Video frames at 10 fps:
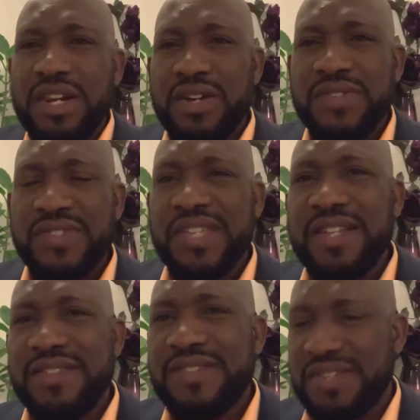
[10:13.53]

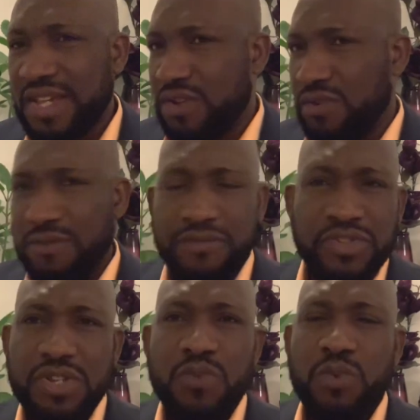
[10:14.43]
nonsensical for
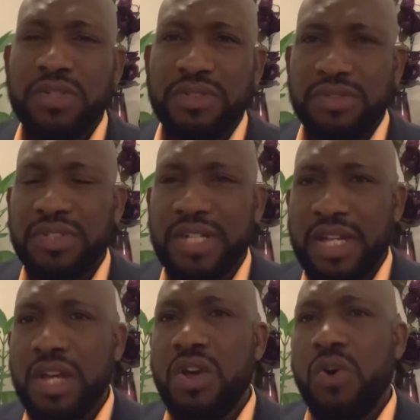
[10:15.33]
someone to say,